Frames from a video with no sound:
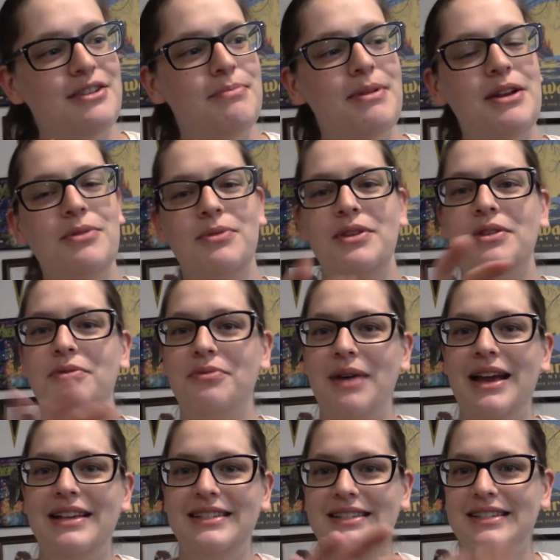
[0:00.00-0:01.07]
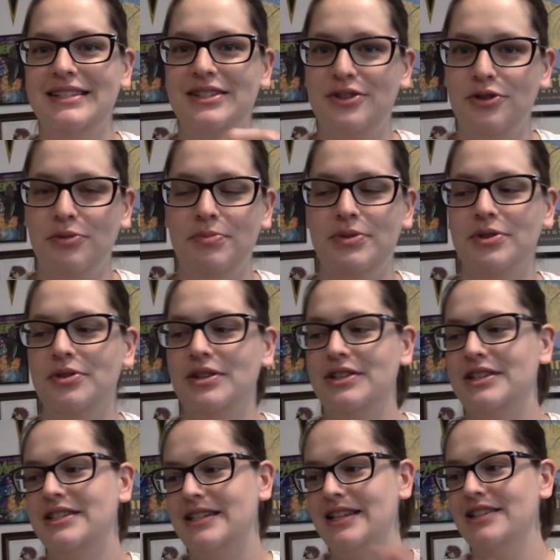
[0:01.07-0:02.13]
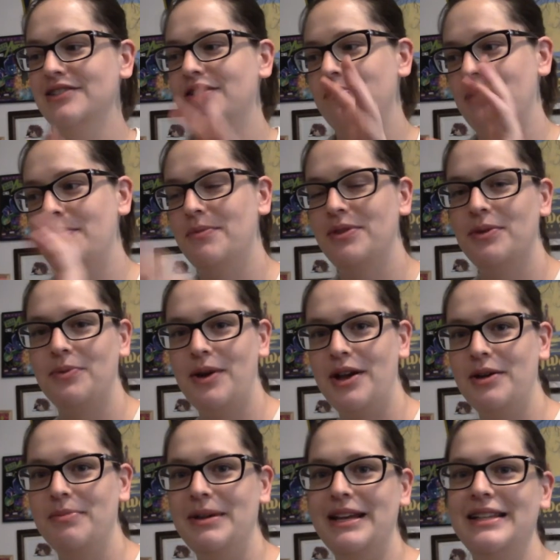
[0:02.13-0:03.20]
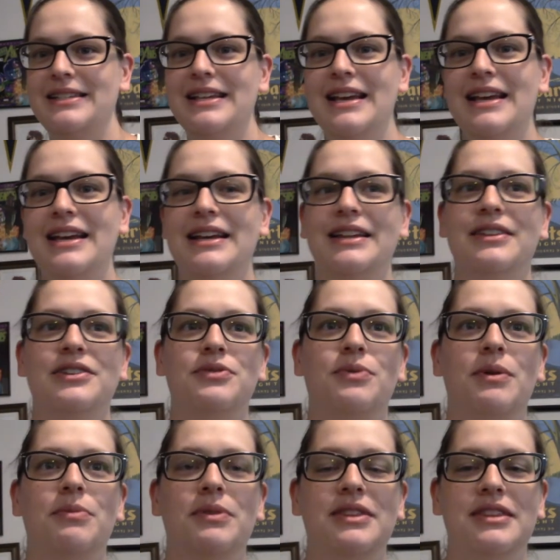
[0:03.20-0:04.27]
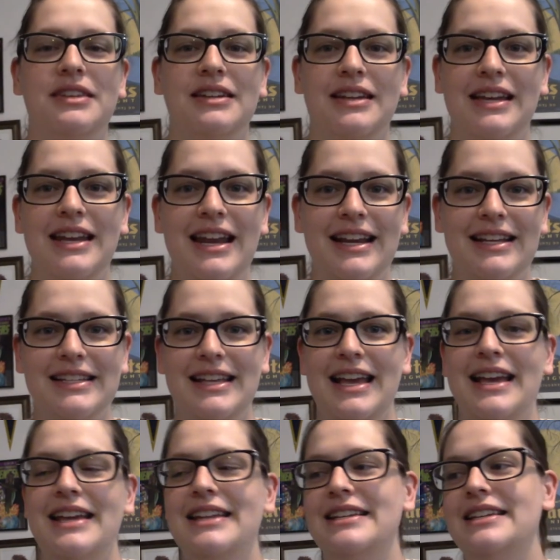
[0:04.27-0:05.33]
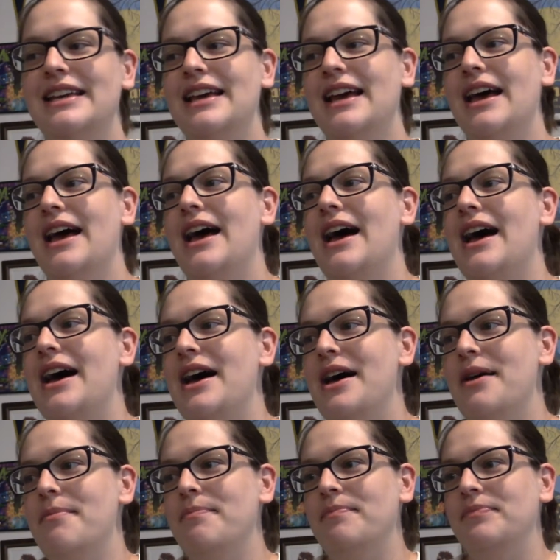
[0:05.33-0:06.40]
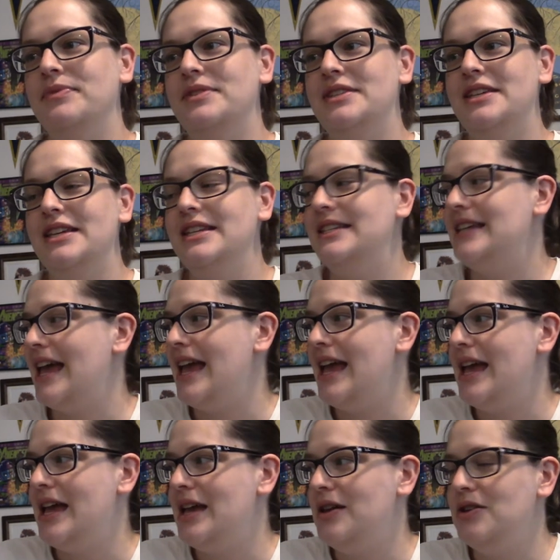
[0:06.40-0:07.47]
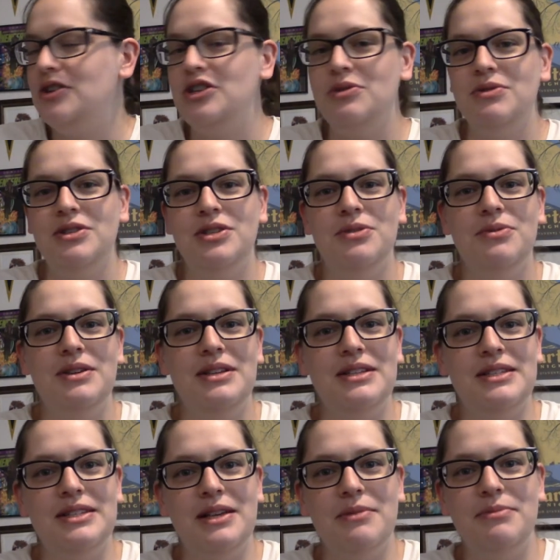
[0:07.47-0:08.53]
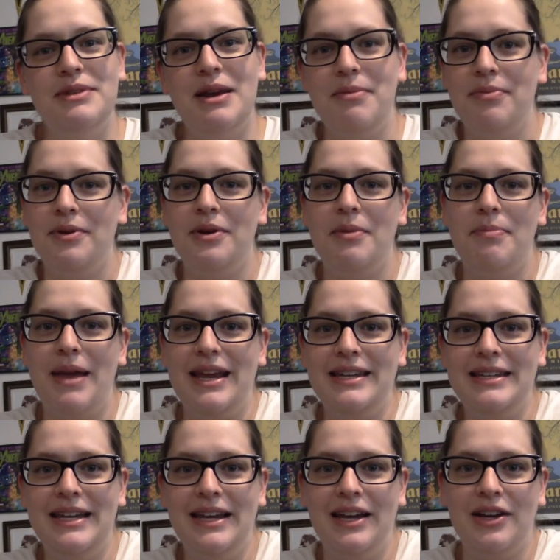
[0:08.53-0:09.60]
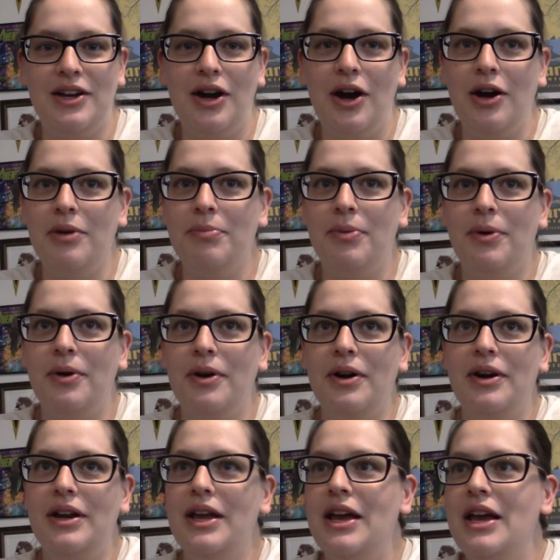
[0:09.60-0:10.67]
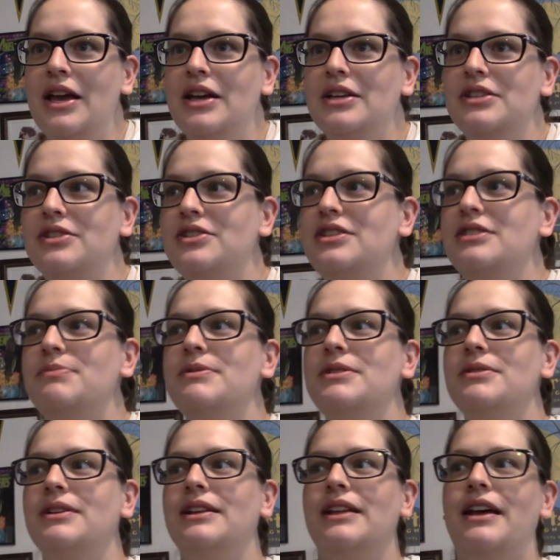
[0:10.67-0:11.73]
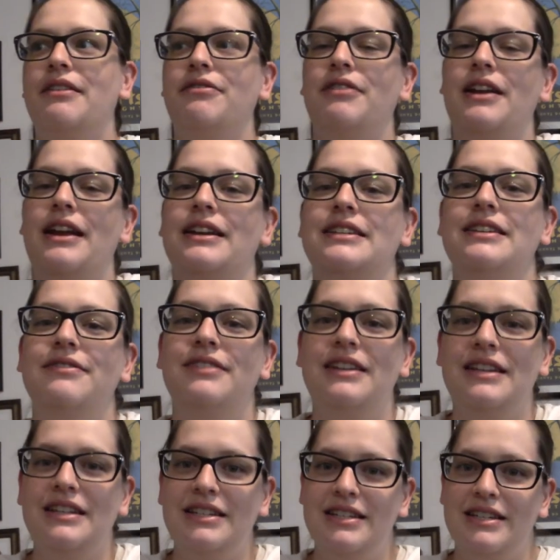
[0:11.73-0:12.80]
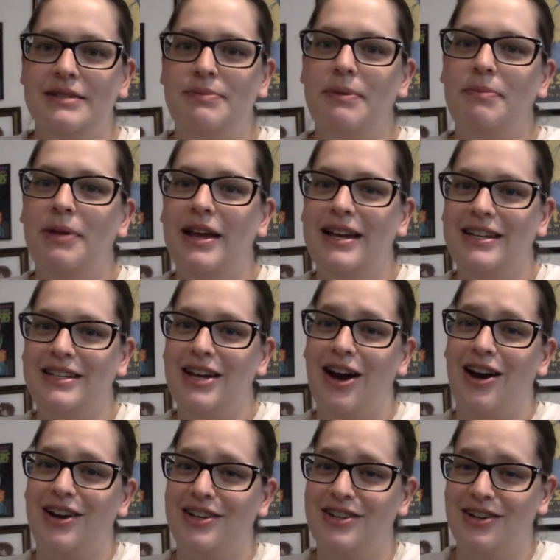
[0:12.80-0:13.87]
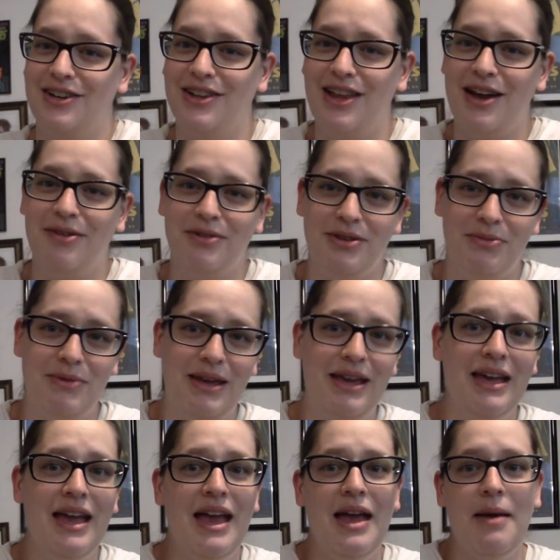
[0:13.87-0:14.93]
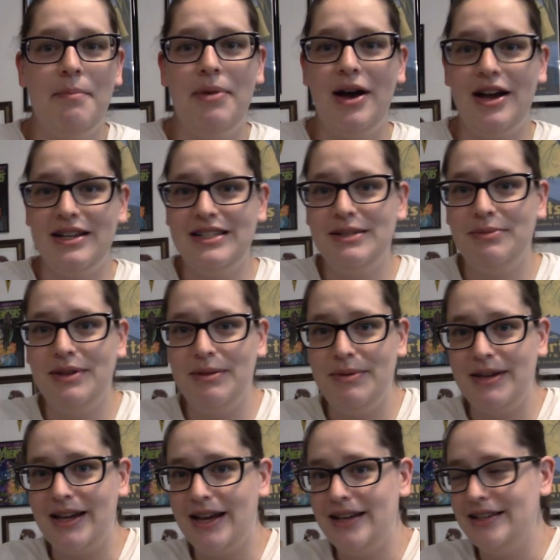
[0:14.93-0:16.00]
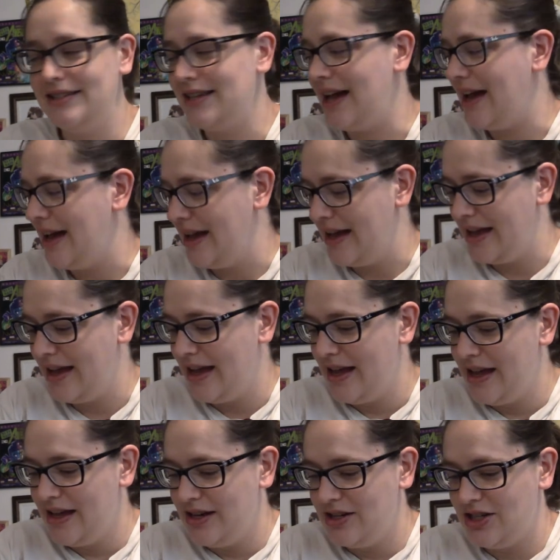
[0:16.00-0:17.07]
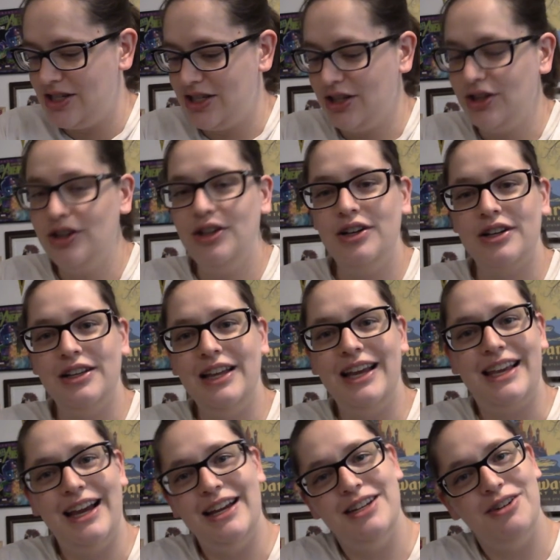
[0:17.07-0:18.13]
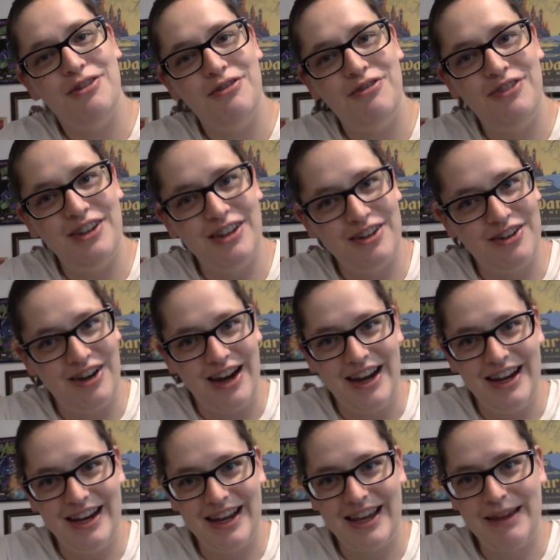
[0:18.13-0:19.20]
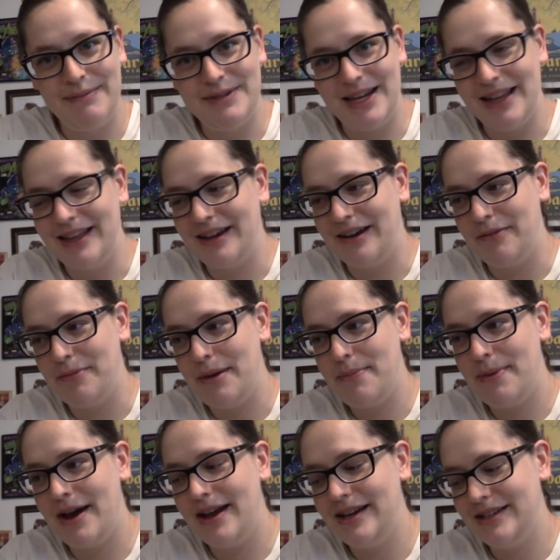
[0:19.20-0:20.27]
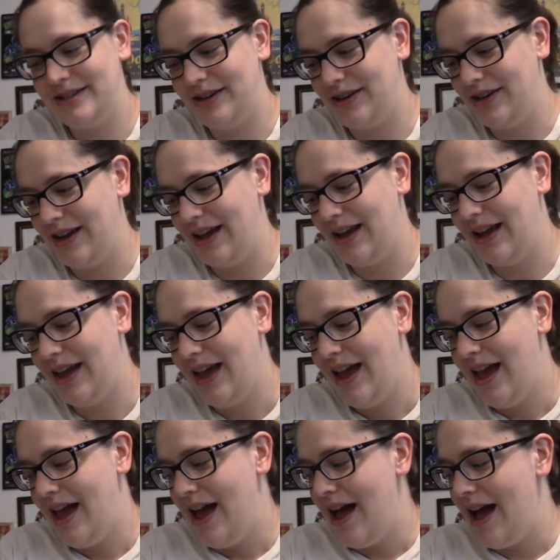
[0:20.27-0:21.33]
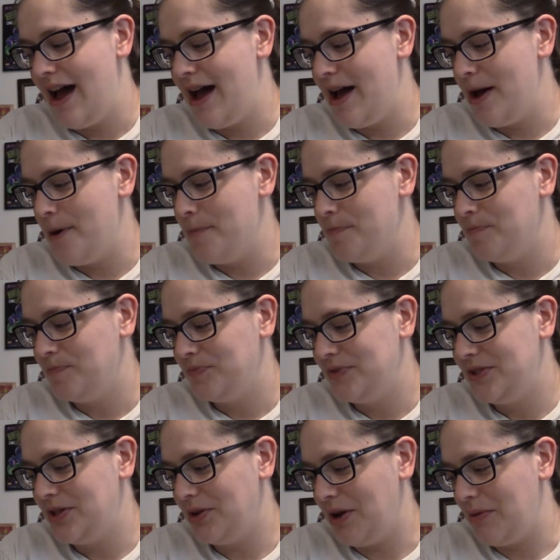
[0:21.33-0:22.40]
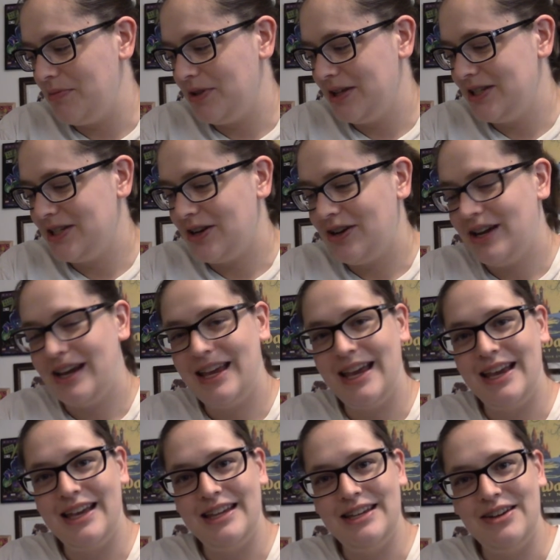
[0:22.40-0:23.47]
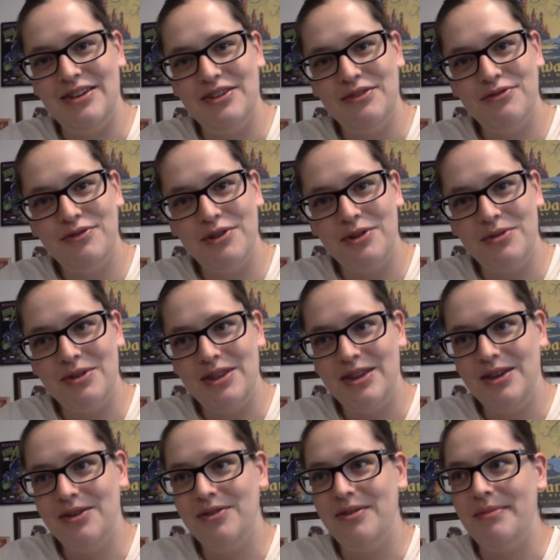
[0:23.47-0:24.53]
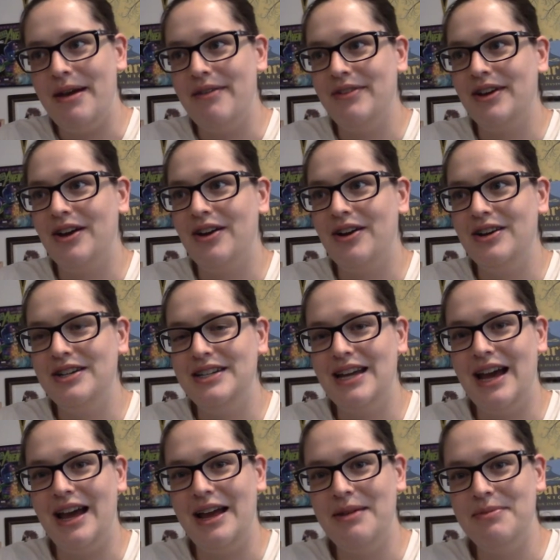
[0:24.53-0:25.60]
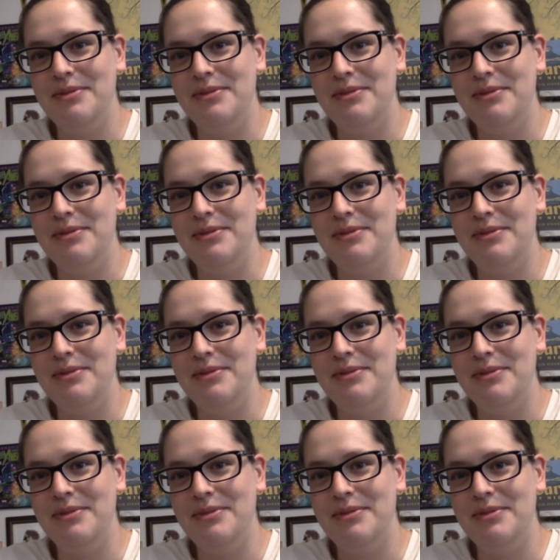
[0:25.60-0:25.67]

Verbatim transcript: bin with the rice and scoops or there's a sensory bin with the water beads and there's one with the kinetic sand. Um, today she was doing some tempera painting on cardboard so she's been doing a lot of fun activities. She's been playing doctor a lot with me, possibly because I just look like I don't feel great. And I keep telling her my body's hurting. Um, so I'm really sorry I can't get down on the floor with you. I'm having a hard time.